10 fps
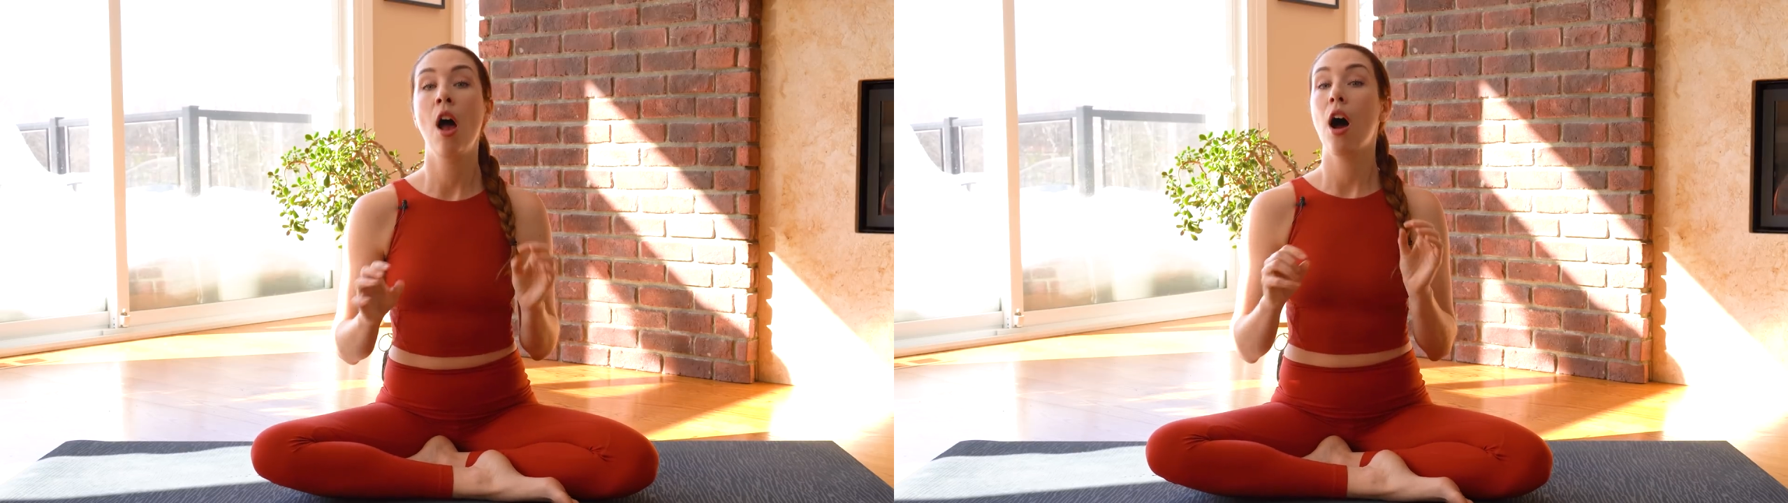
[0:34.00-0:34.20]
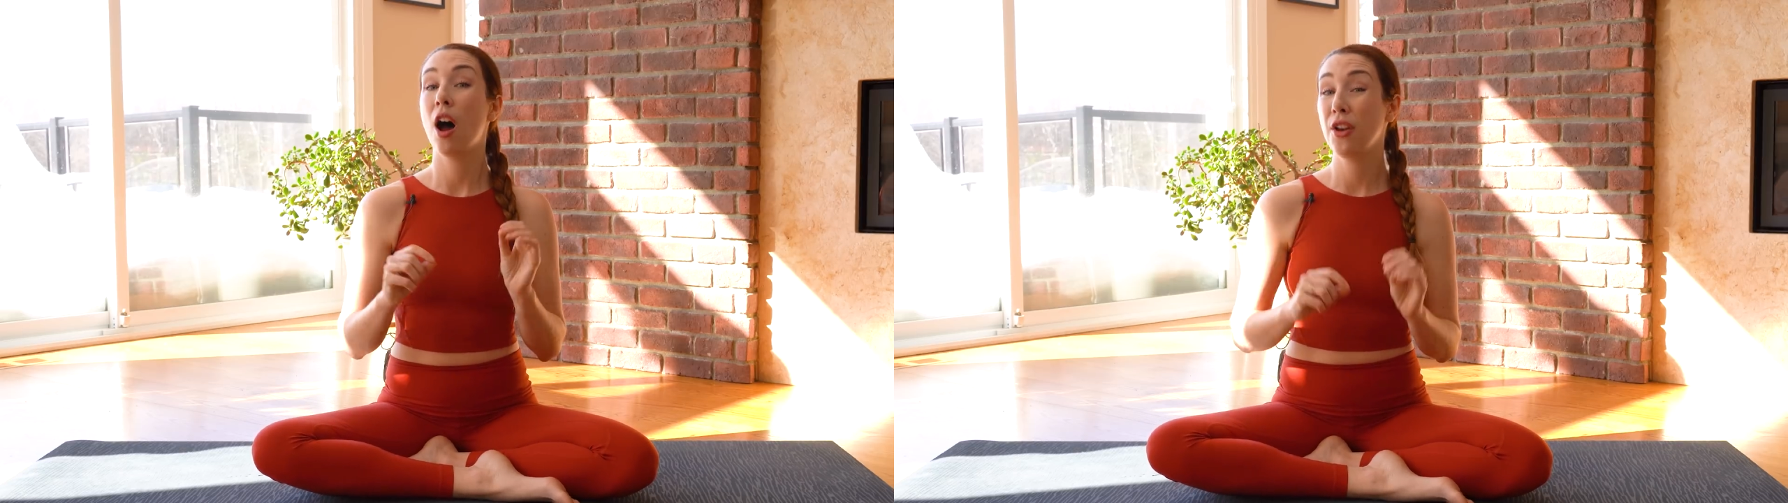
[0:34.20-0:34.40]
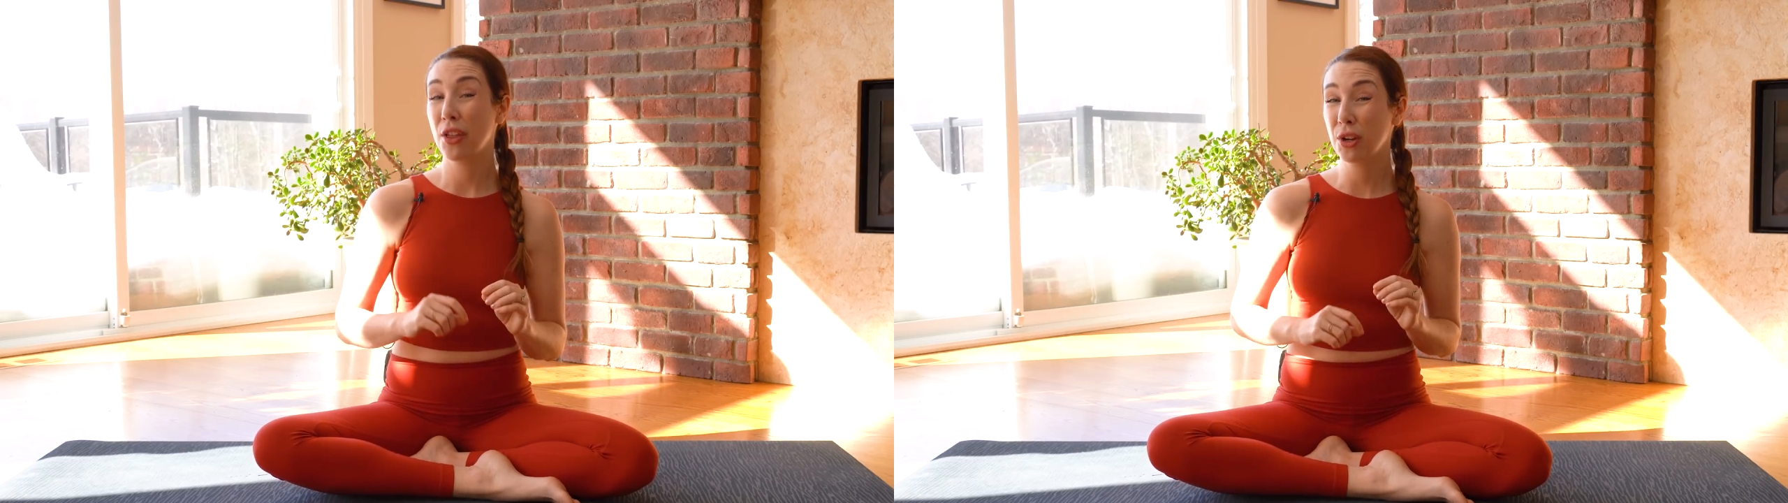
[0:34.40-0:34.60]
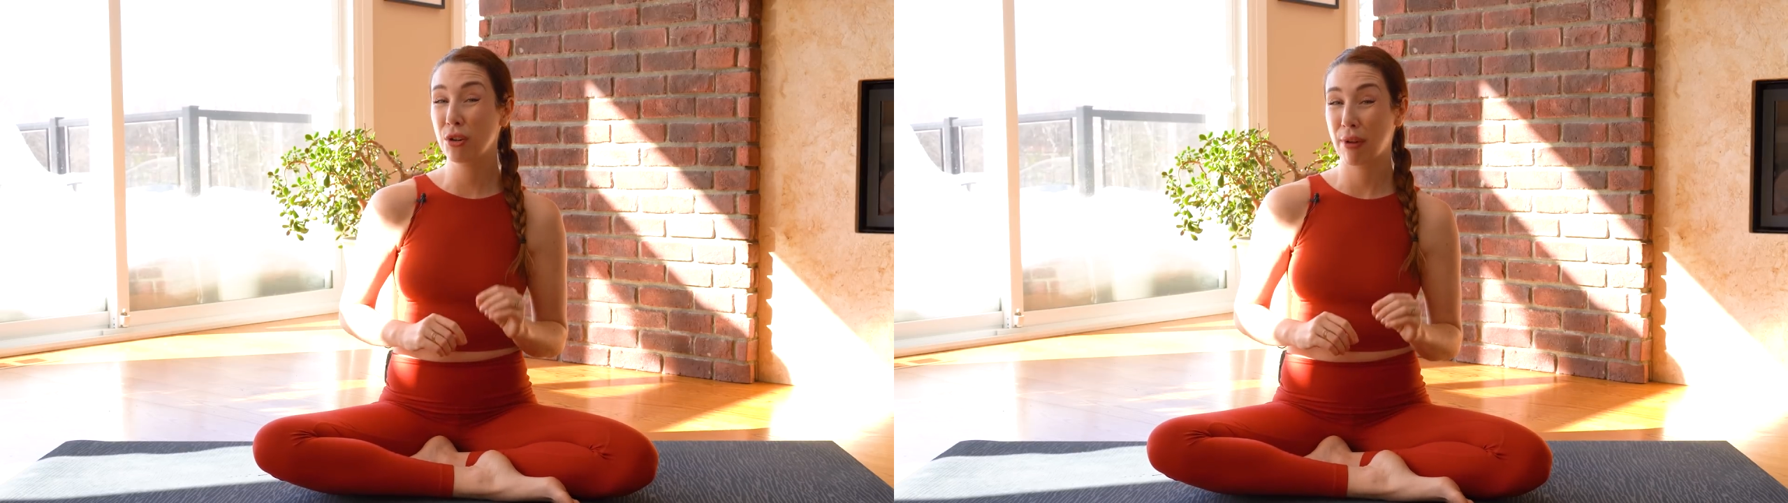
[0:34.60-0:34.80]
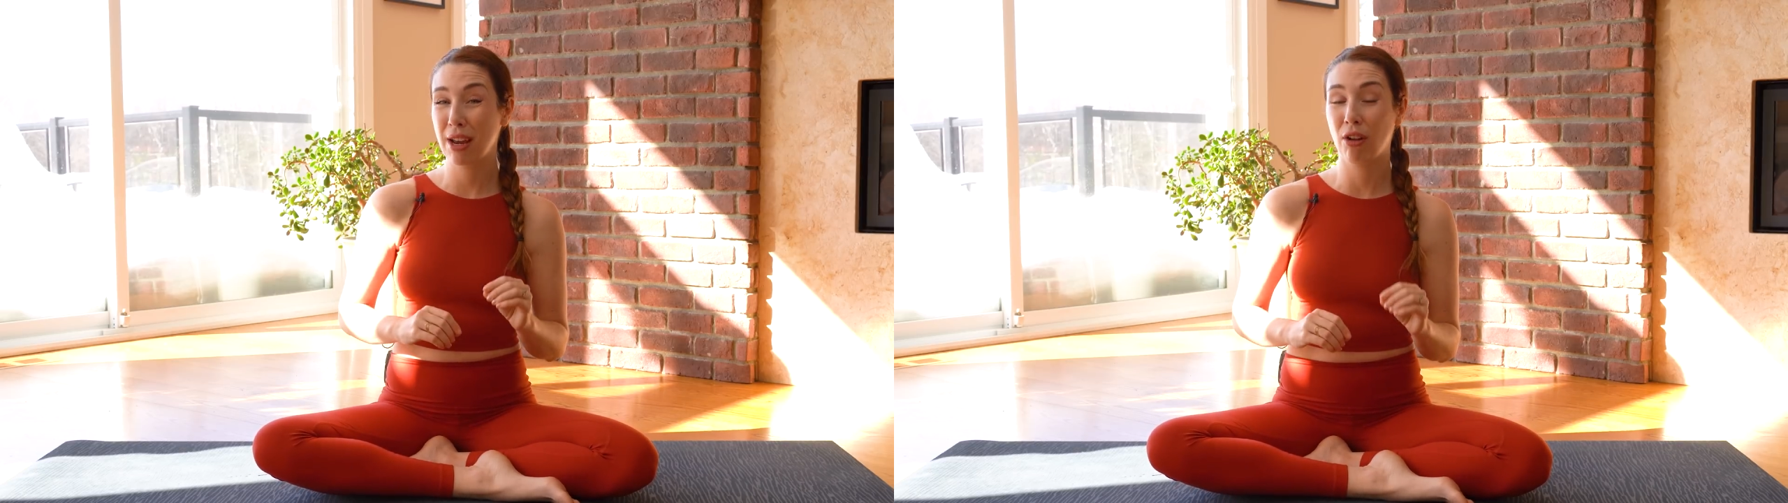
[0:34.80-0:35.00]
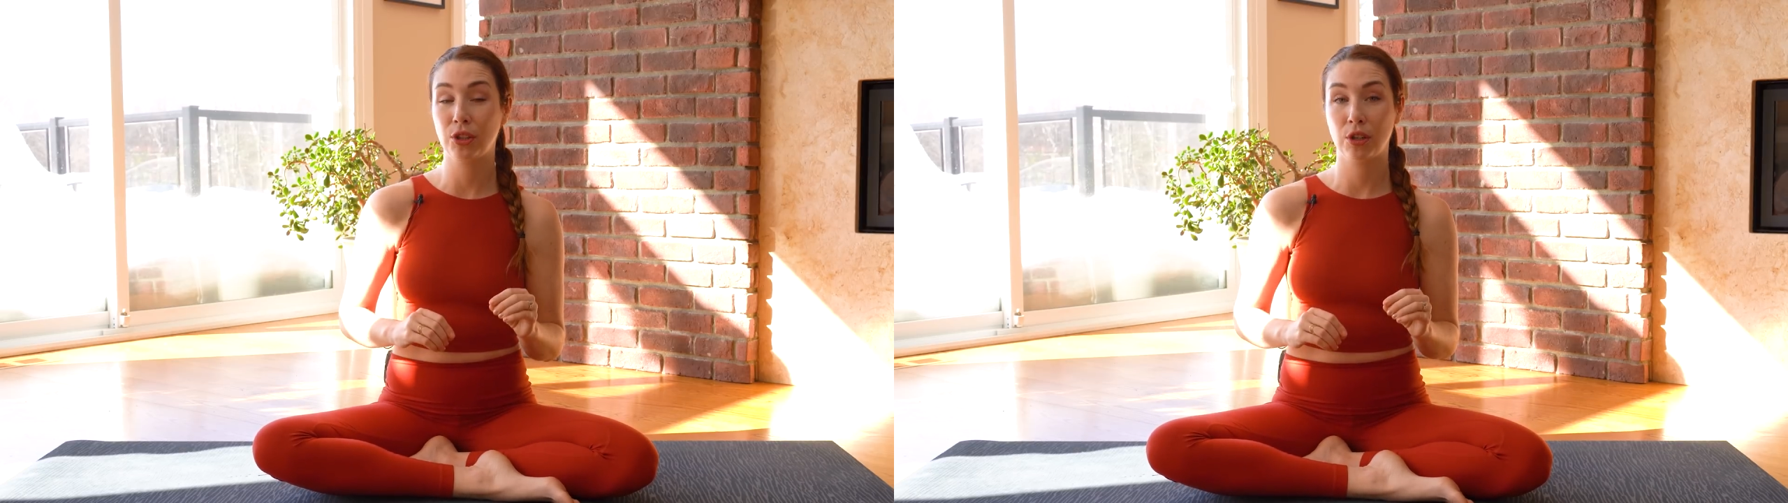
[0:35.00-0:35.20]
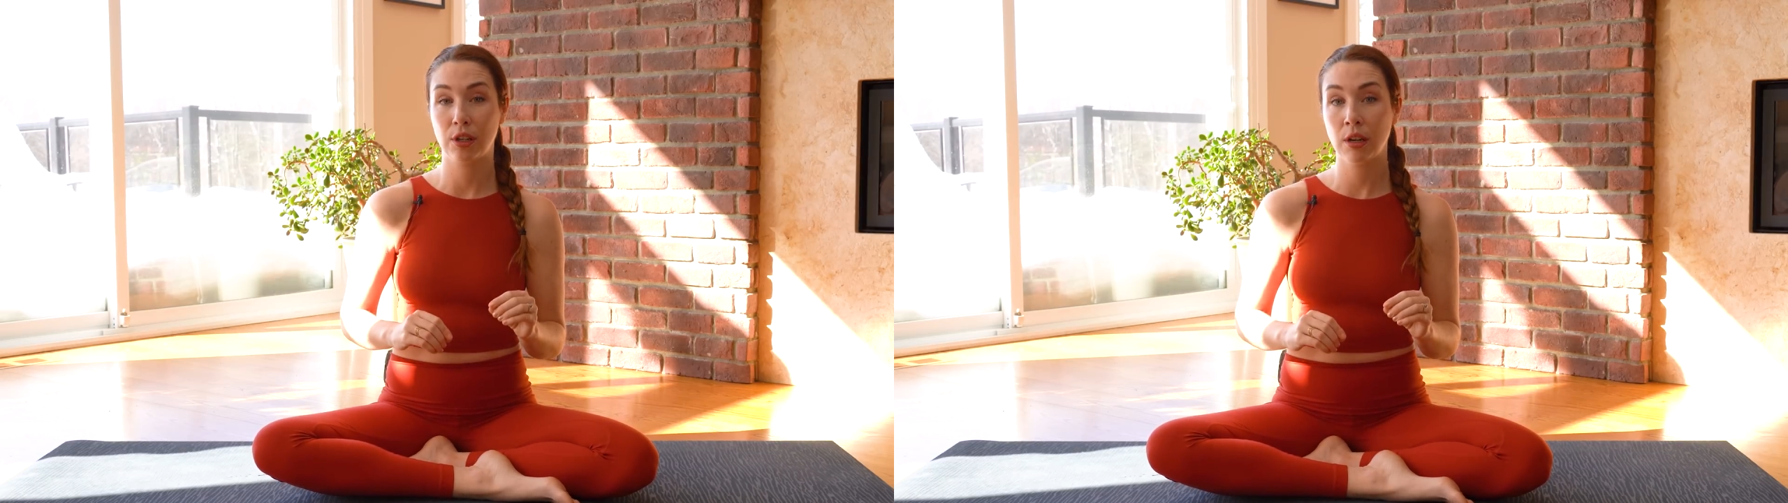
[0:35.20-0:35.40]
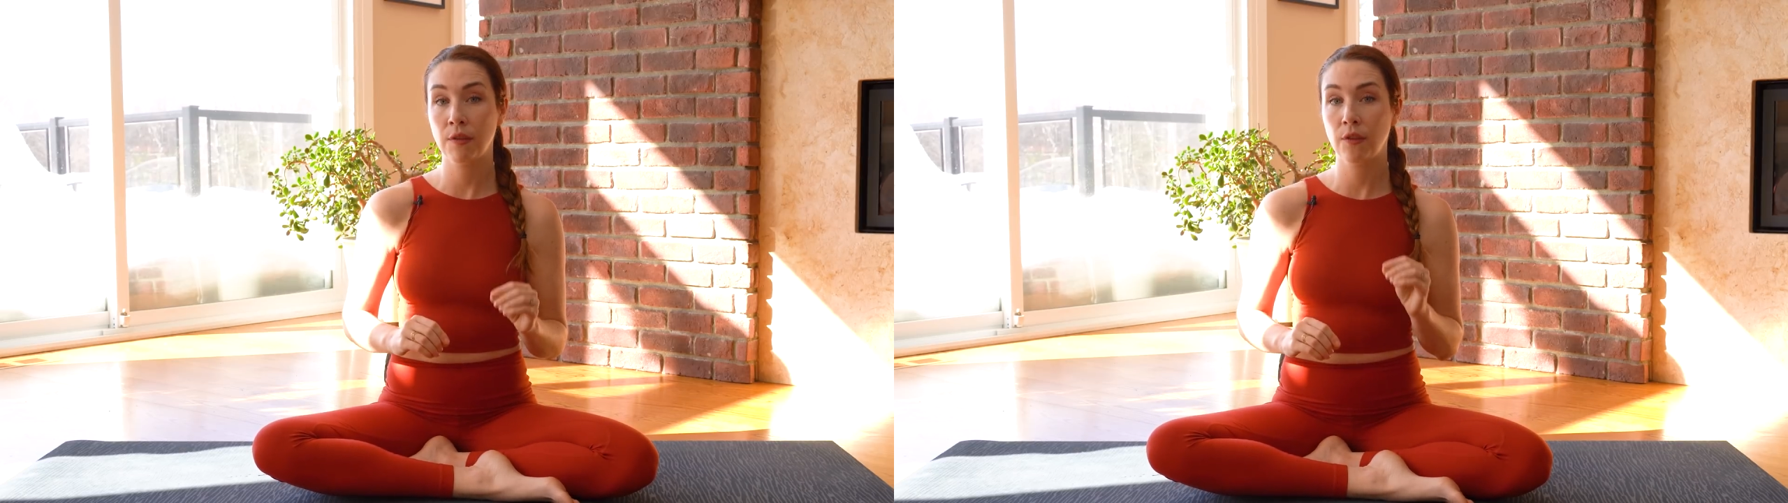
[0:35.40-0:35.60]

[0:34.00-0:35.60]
Another great alternative